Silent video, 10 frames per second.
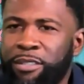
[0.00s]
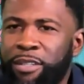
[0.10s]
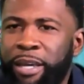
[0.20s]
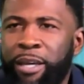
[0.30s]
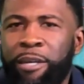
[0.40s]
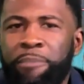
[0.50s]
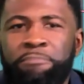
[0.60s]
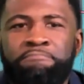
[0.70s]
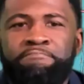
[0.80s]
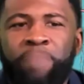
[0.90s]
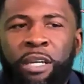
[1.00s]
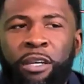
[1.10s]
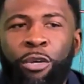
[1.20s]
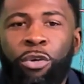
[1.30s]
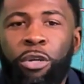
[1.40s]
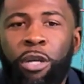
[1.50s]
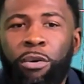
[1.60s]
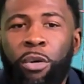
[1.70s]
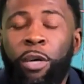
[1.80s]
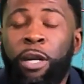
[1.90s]
Going
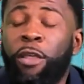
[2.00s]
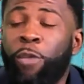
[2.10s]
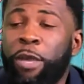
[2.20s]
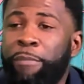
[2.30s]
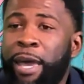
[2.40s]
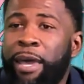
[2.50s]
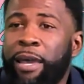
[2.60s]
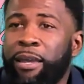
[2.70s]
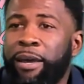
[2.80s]
all the way back,